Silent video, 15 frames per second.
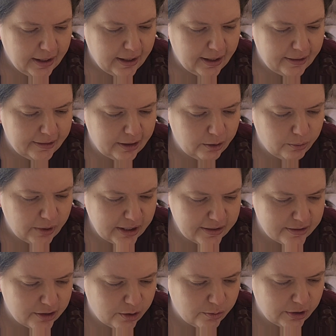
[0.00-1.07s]
and there
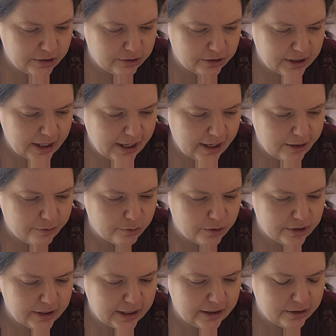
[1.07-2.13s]
was no other cave
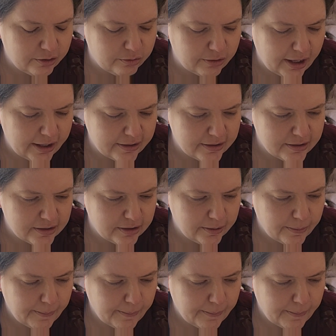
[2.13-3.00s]
where they could rest.